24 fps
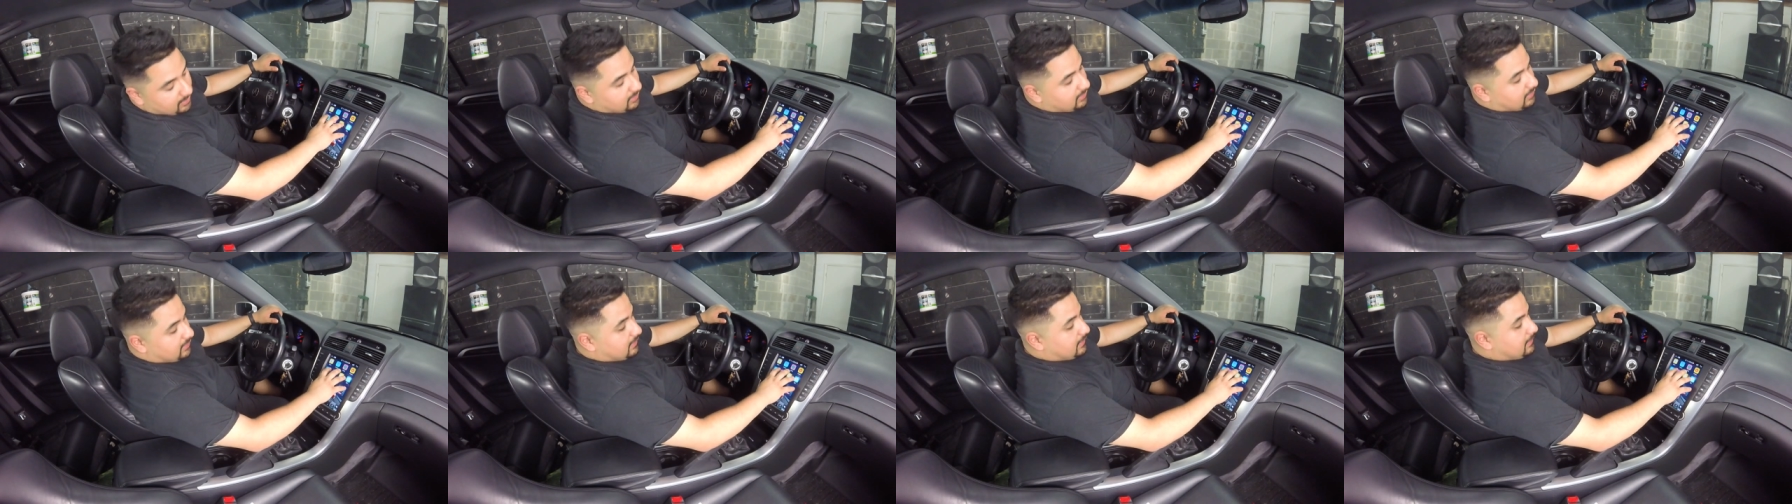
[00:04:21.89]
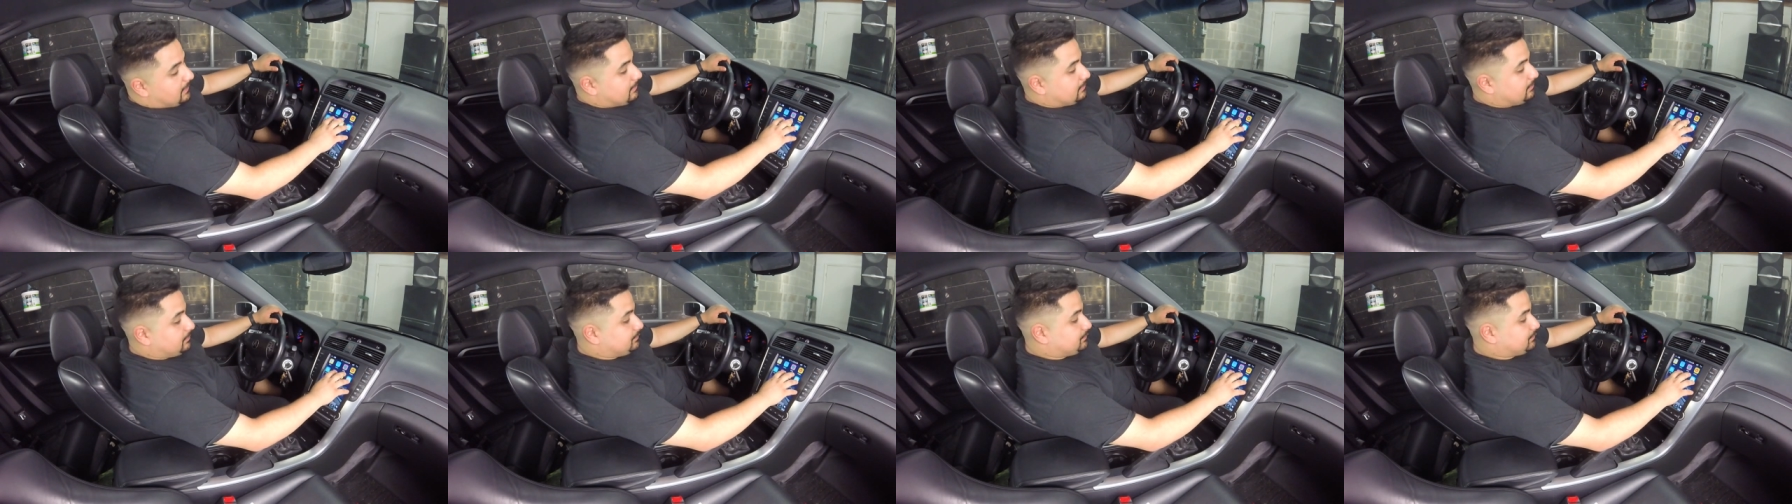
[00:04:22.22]

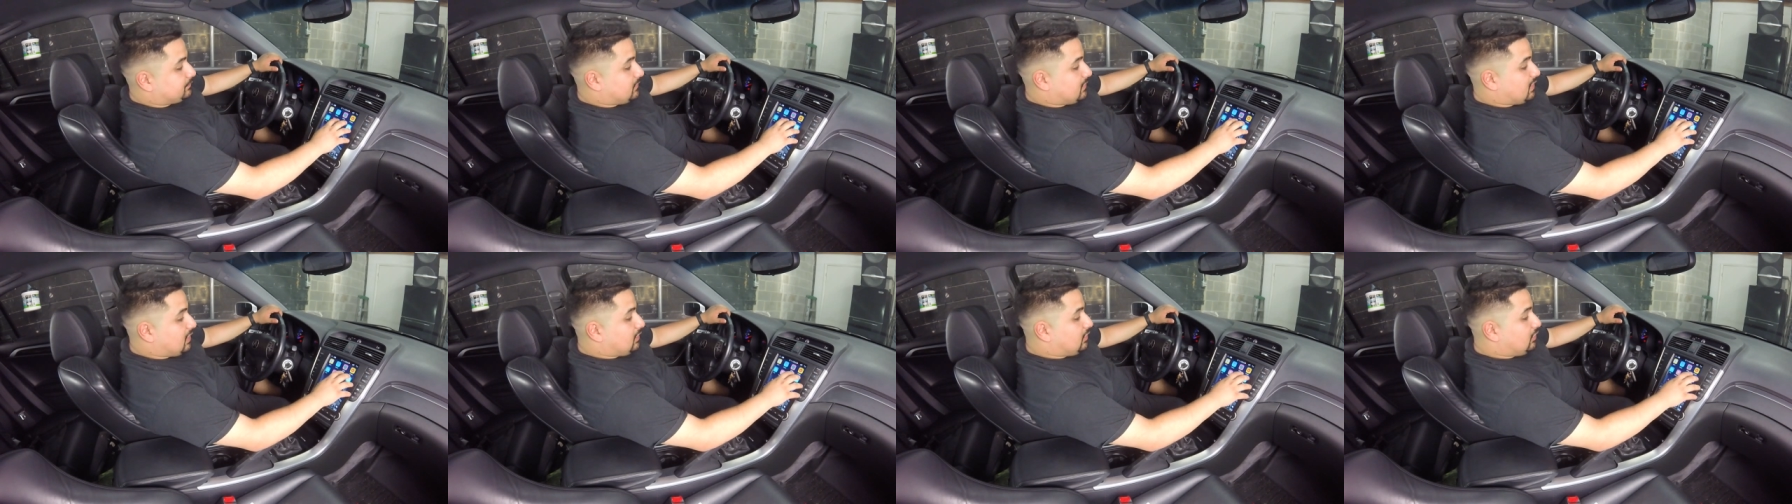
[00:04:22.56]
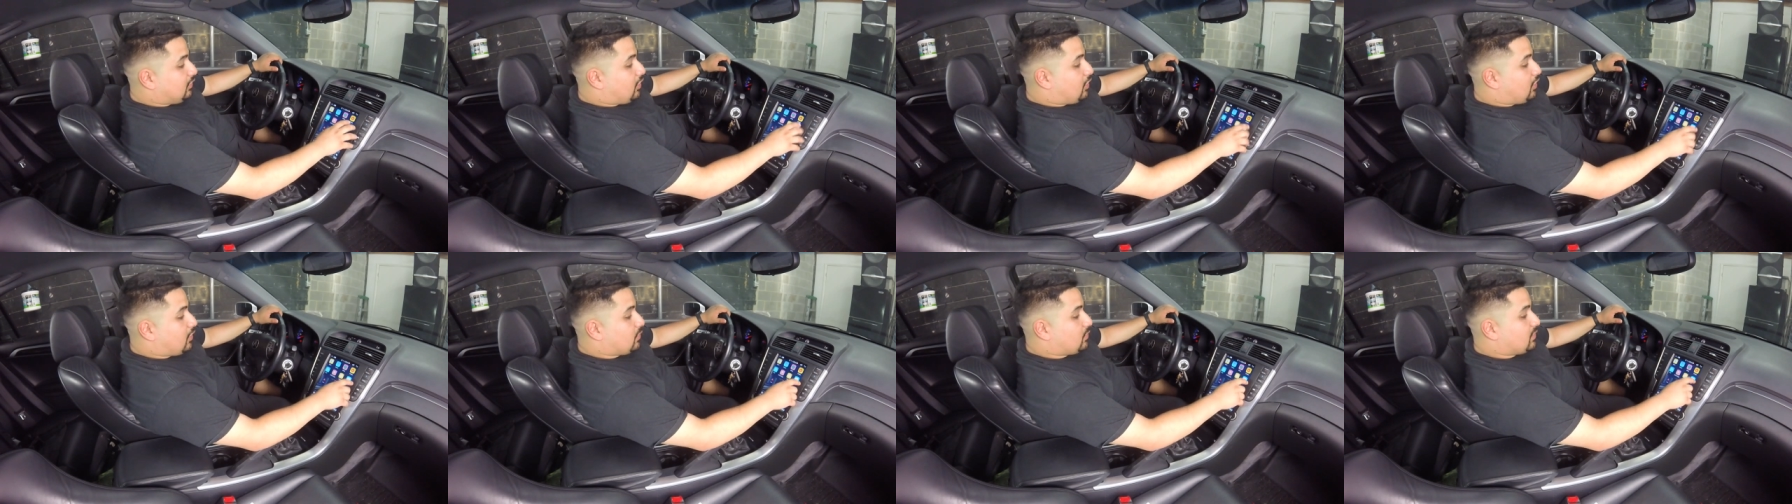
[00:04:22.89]
Um,
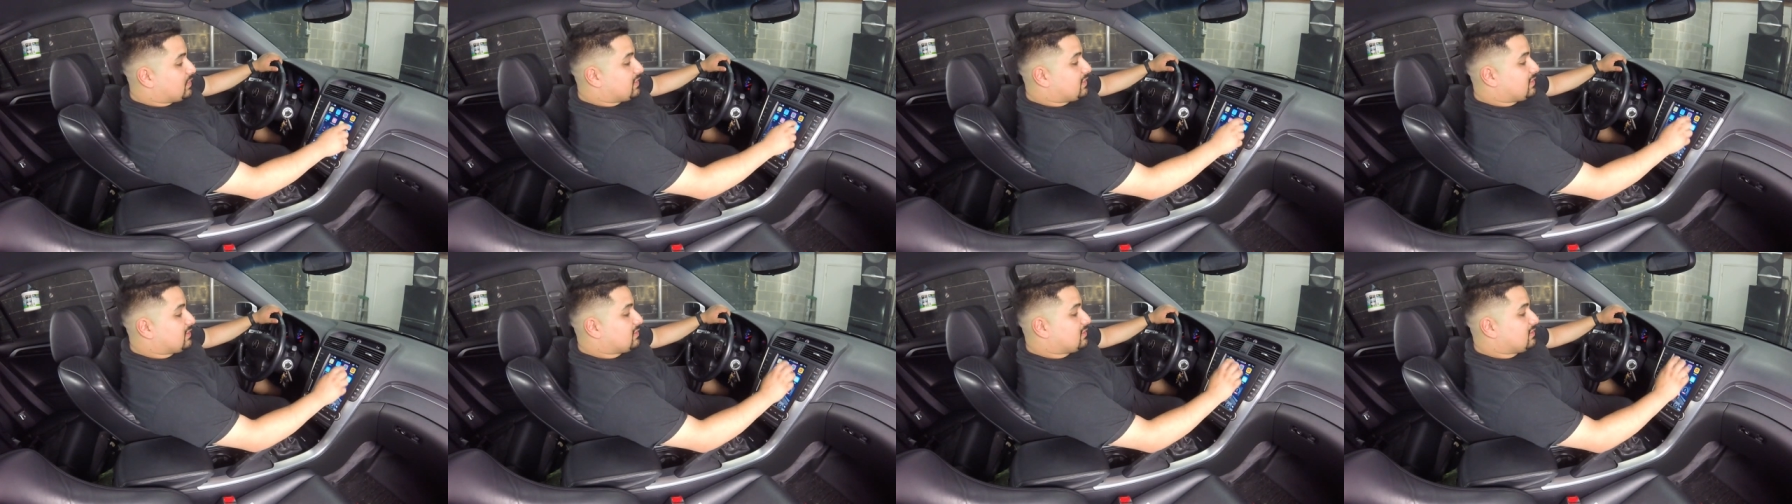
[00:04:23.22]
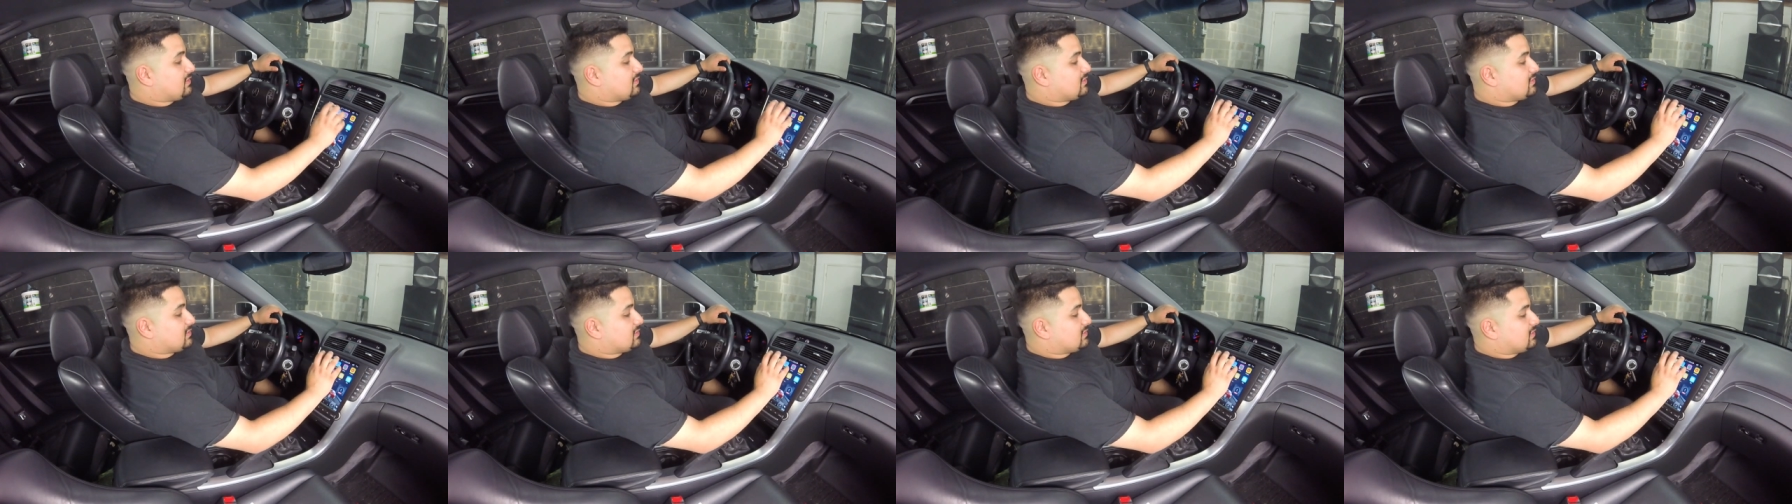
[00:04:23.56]
along with
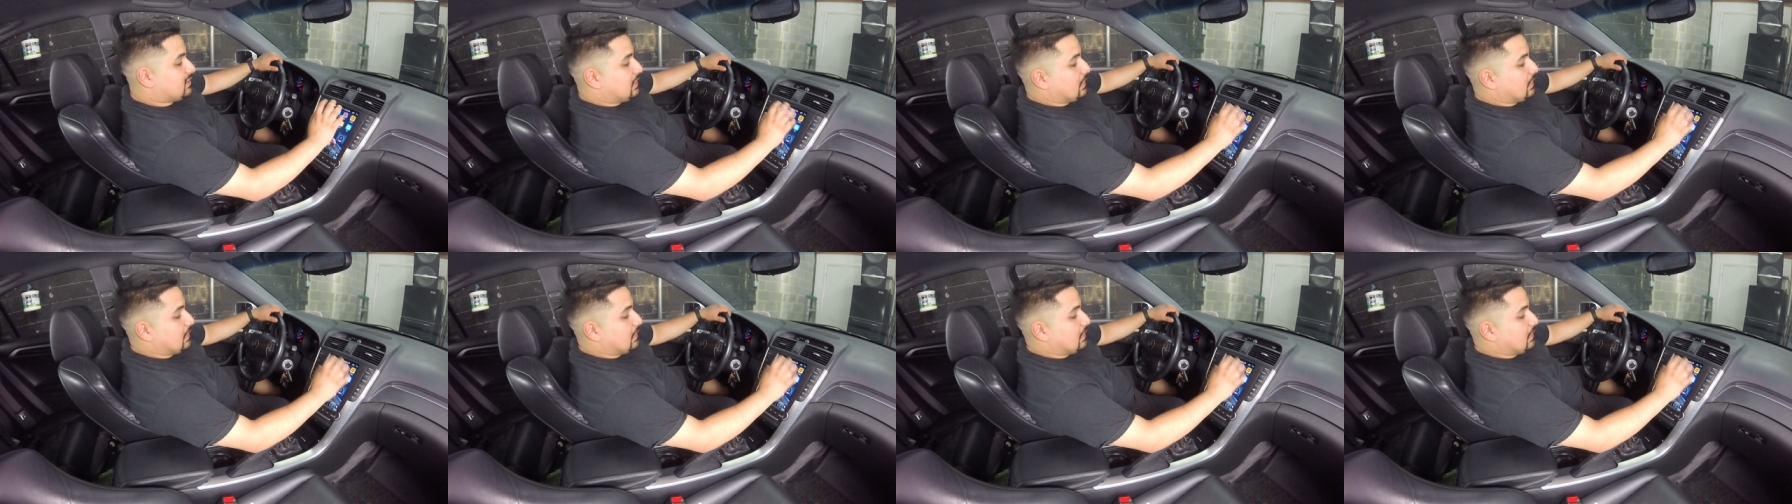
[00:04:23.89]
the,